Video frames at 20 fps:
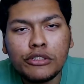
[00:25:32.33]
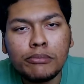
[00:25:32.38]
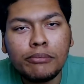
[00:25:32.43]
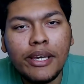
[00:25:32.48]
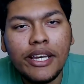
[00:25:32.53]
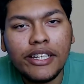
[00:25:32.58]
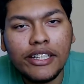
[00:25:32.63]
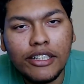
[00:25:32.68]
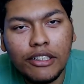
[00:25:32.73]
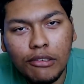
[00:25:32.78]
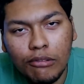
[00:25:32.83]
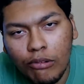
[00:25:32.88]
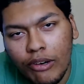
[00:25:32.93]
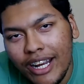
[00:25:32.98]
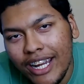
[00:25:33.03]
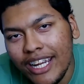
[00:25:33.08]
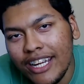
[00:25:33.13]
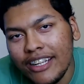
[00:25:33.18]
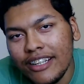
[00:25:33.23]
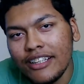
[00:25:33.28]
make it
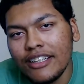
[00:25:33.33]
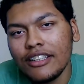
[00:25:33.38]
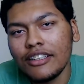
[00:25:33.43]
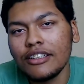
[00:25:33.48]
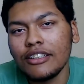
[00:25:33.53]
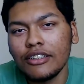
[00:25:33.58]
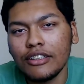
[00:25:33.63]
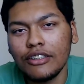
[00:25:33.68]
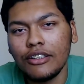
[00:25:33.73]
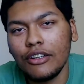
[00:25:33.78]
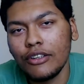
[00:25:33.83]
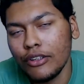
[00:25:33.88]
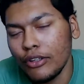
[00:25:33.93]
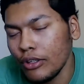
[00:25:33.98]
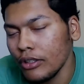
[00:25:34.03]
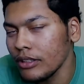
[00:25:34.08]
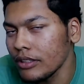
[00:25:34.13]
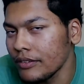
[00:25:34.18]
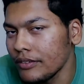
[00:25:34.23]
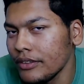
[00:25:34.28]
rain on
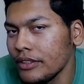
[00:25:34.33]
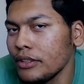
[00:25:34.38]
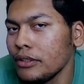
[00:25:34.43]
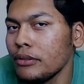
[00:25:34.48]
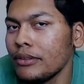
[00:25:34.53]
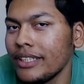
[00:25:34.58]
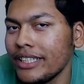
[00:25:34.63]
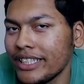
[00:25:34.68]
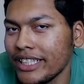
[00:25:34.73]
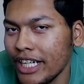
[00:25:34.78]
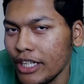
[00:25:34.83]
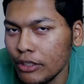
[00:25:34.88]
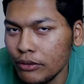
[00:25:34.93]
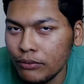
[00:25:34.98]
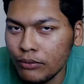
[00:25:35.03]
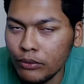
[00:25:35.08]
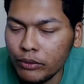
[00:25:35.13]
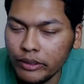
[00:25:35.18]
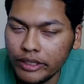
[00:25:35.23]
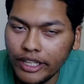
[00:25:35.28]
all of you in the channel
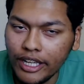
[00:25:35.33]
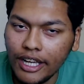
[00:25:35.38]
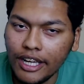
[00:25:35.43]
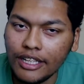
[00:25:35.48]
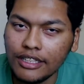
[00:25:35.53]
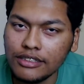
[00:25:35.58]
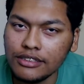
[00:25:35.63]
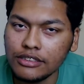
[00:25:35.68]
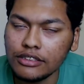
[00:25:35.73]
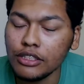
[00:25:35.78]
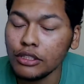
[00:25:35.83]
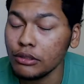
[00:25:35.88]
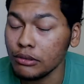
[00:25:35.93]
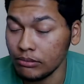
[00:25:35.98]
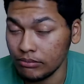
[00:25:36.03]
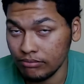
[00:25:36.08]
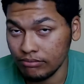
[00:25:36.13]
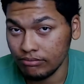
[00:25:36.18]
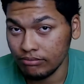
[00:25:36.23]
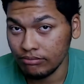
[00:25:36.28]
forecast.
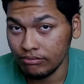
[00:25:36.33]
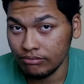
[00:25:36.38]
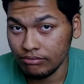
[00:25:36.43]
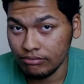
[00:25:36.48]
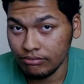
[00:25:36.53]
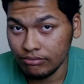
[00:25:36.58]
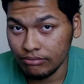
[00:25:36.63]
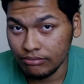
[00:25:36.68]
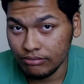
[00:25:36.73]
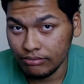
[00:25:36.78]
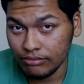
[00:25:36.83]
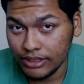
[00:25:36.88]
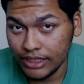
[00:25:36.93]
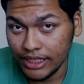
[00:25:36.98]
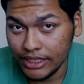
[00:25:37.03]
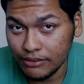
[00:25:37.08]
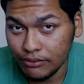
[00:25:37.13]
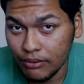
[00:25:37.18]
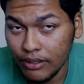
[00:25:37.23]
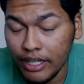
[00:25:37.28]
So,
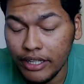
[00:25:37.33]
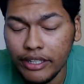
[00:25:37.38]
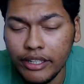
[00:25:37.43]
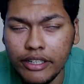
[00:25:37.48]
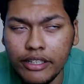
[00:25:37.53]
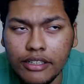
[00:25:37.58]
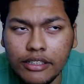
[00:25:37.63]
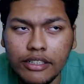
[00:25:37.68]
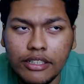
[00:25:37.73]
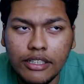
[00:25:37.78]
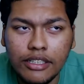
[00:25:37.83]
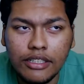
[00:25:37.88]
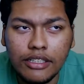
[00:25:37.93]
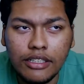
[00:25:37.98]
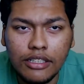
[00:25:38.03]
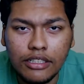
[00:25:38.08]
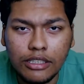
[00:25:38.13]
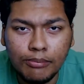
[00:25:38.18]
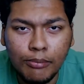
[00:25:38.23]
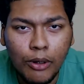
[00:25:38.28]
today's Friday,
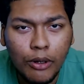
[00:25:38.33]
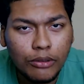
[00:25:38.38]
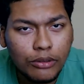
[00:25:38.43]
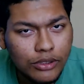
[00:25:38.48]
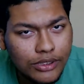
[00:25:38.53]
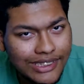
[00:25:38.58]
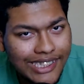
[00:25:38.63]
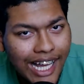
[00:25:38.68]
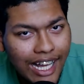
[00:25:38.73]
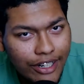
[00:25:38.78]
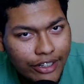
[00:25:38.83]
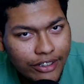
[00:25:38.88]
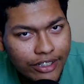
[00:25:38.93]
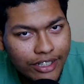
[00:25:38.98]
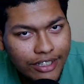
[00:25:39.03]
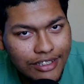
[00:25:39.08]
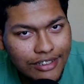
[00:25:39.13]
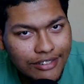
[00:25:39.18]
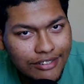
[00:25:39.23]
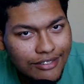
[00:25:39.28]
tomorrow's
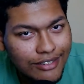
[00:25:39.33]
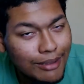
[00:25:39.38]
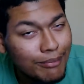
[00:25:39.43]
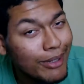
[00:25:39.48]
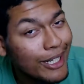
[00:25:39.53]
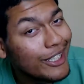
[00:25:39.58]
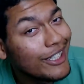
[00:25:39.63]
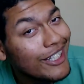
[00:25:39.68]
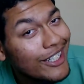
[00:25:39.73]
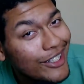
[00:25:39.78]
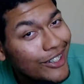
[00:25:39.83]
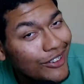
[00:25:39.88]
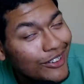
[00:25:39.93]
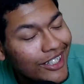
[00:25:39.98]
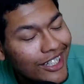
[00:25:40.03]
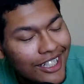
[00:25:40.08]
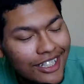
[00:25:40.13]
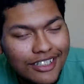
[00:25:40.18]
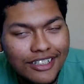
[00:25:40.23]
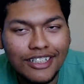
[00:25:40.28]
Saturday. I bet you didn't know
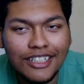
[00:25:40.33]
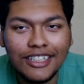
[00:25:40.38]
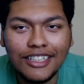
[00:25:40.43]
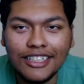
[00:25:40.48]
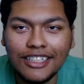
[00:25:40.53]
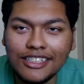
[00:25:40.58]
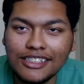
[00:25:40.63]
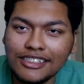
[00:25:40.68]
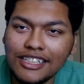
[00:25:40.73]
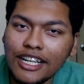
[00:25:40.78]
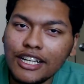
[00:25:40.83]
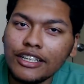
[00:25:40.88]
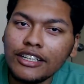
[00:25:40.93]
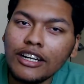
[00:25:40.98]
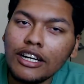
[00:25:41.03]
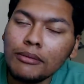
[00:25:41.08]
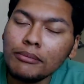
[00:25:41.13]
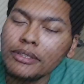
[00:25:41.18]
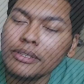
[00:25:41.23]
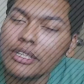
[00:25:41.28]
that. And Saturday, I'll be